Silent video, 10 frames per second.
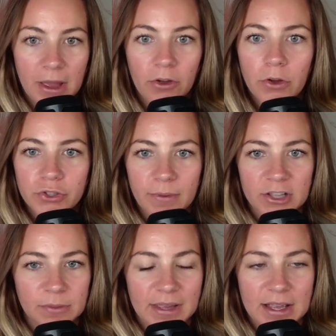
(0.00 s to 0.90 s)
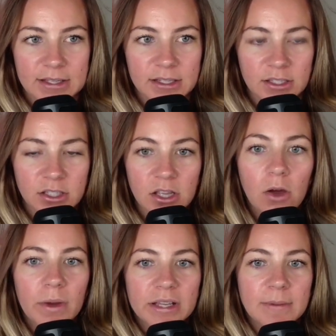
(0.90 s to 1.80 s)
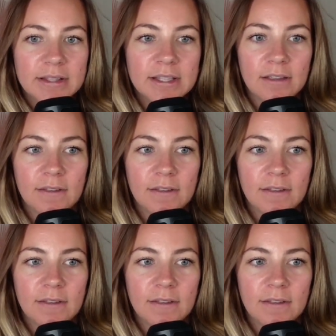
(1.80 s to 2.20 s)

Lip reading: grocery budget because it is so expensive.